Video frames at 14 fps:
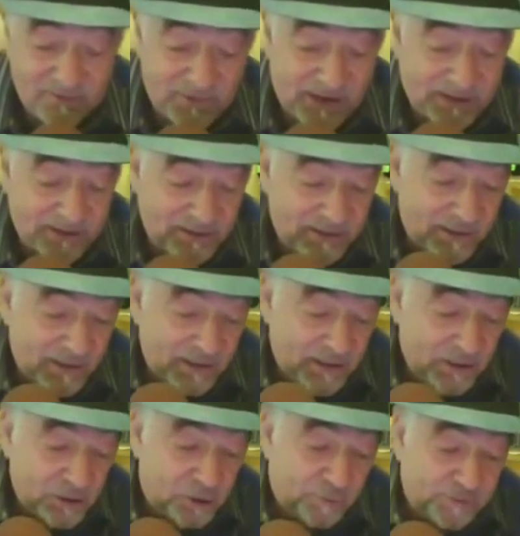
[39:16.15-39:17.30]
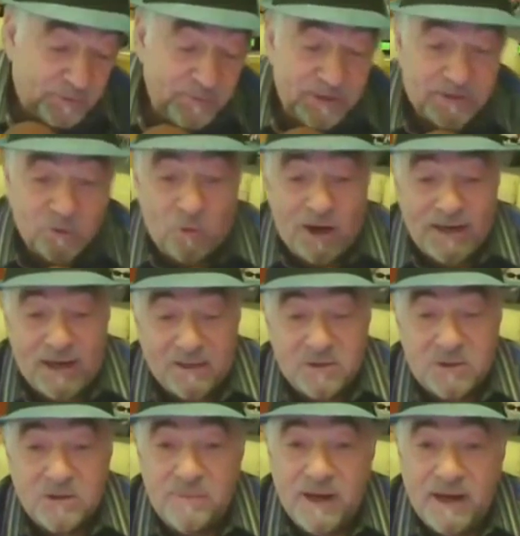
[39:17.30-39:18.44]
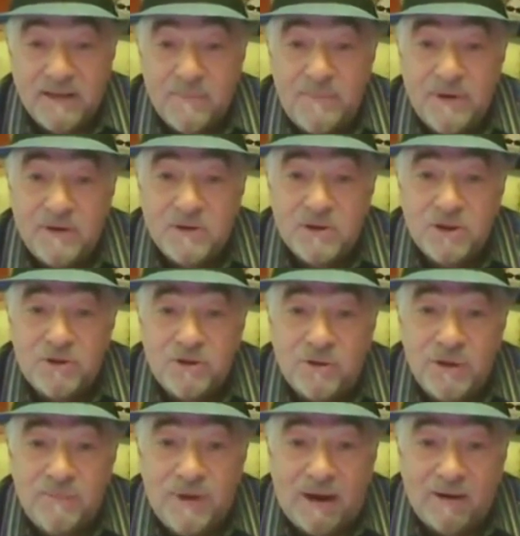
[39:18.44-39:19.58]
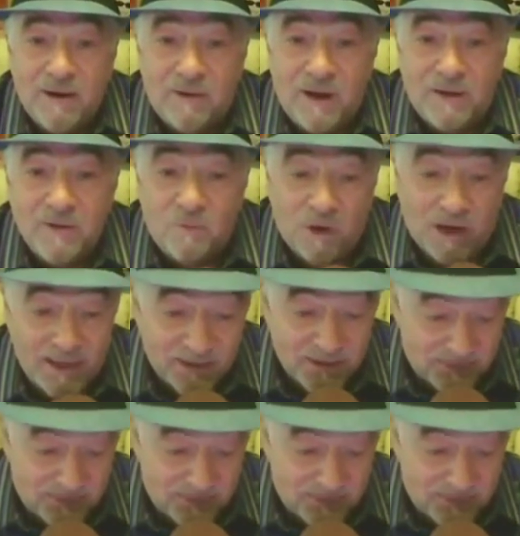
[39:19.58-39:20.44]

event to permit the White House to demand a bigger security barrier around the White House,